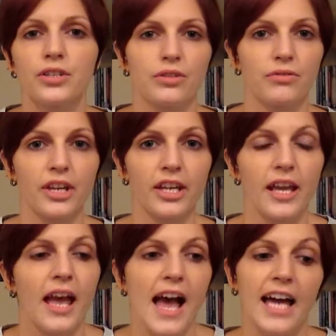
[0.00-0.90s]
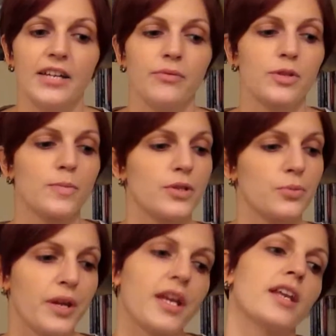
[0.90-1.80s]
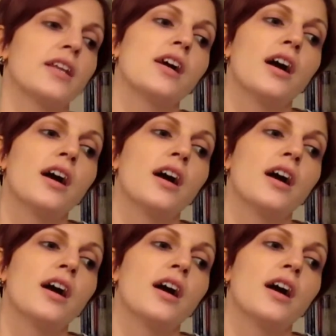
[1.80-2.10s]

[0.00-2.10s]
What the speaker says: to read, and it was between